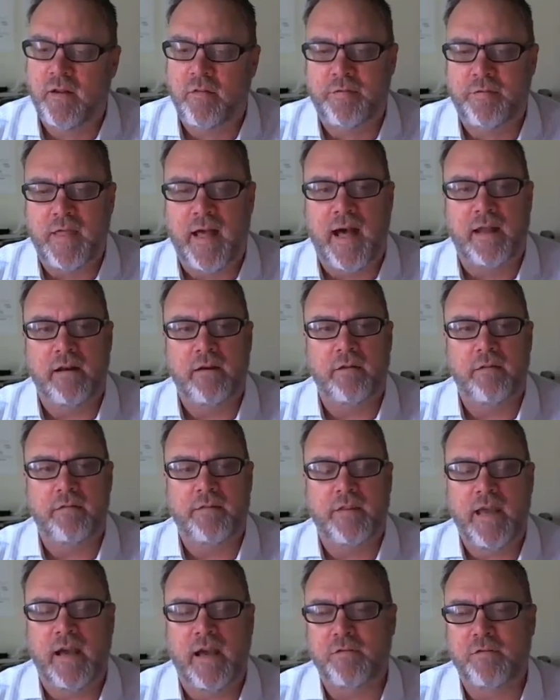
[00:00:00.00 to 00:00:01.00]
that
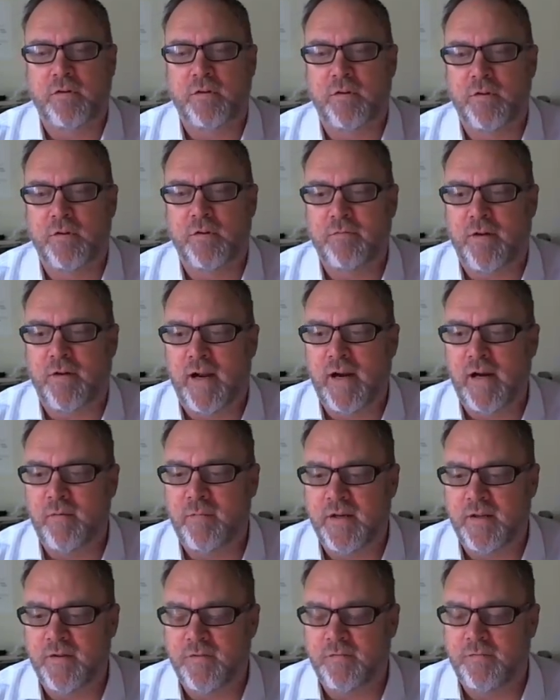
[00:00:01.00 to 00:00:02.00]
the external
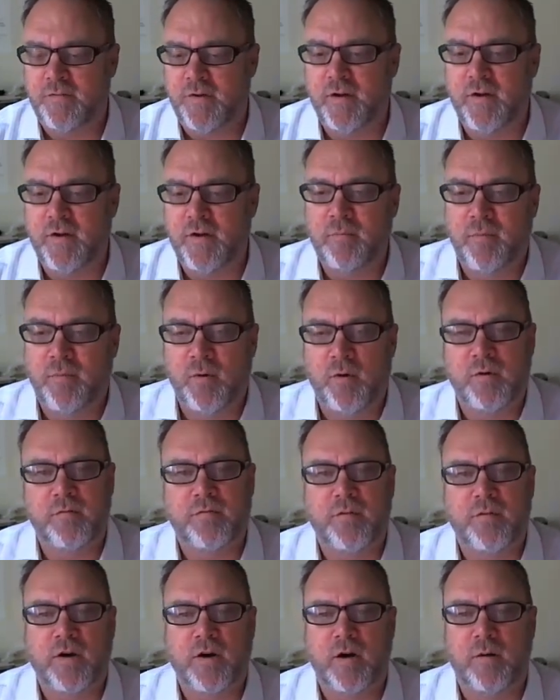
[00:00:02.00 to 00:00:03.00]
environment, it's very important
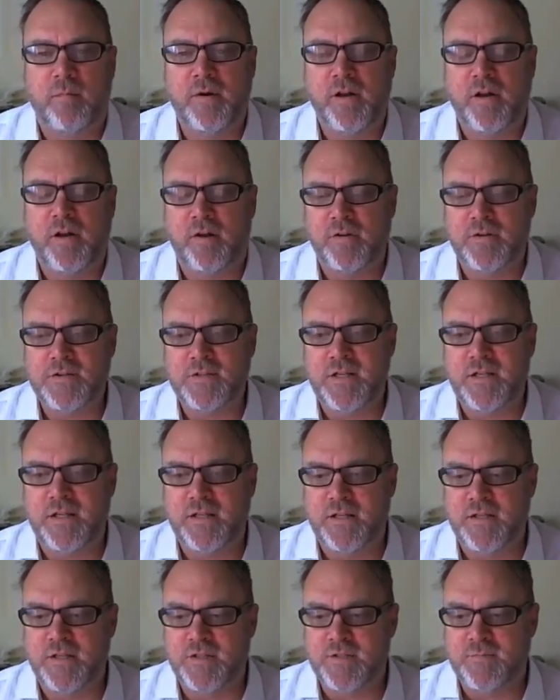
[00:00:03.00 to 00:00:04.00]
for a company to
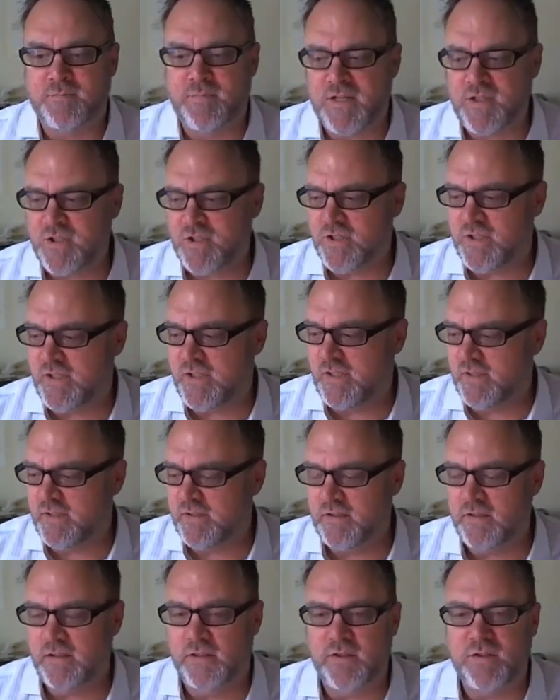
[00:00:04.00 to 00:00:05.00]
understand it, especially
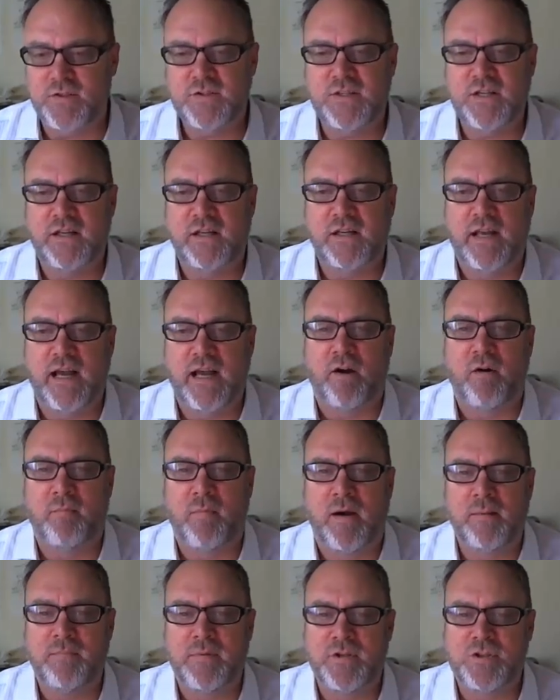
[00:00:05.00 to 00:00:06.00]
understanding how it
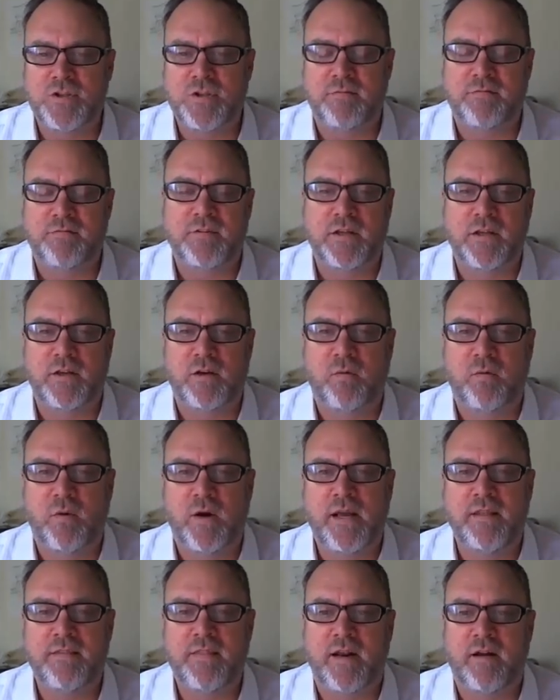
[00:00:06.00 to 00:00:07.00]
might be shifting in a
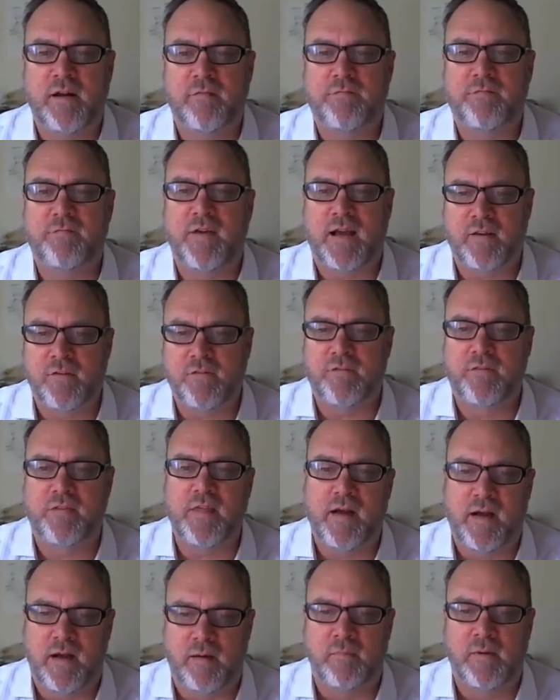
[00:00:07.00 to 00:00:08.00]
way that affects
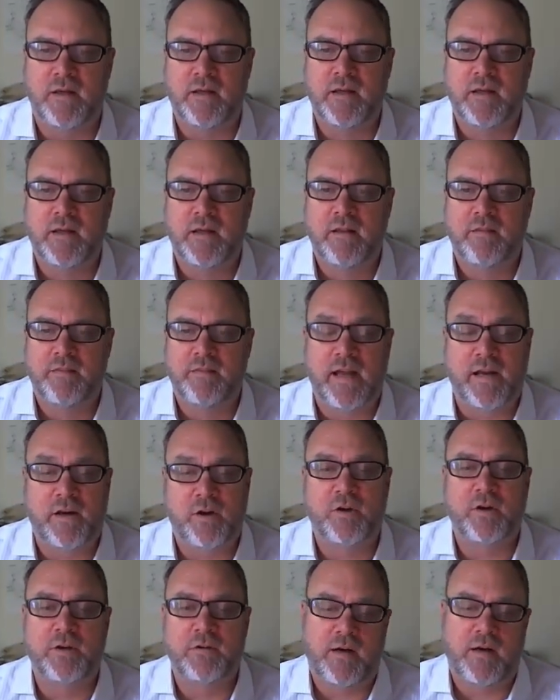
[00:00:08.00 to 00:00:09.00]
them. That
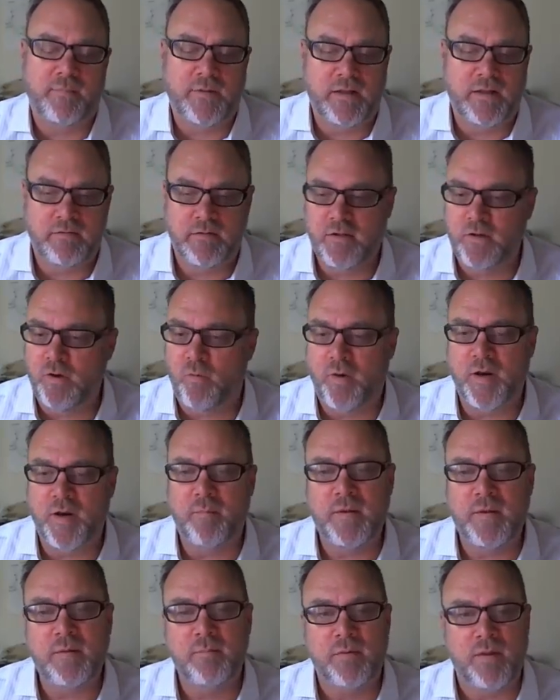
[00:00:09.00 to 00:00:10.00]
could, you don't want to
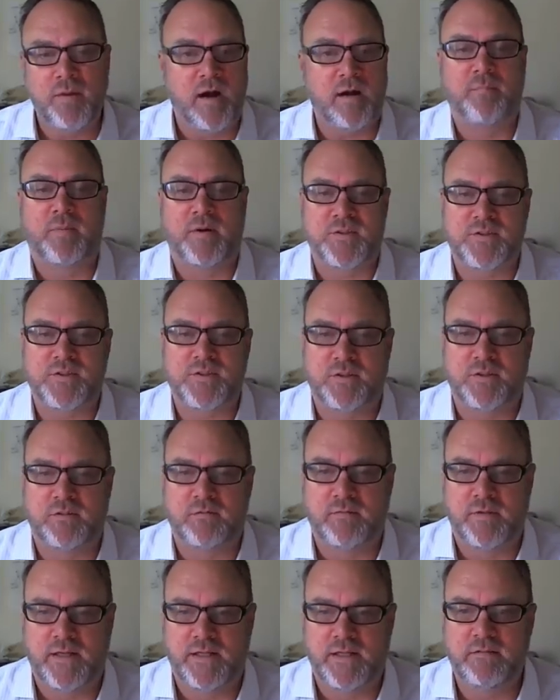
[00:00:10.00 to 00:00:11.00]
be Blockbuster,
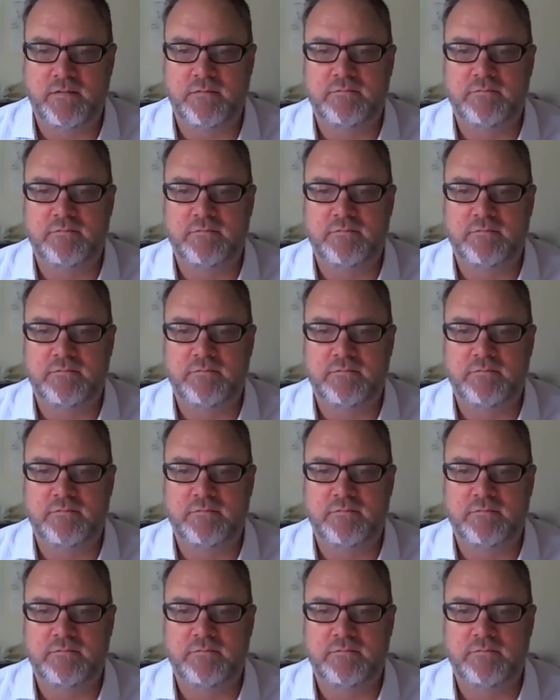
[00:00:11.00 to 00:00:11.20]
right?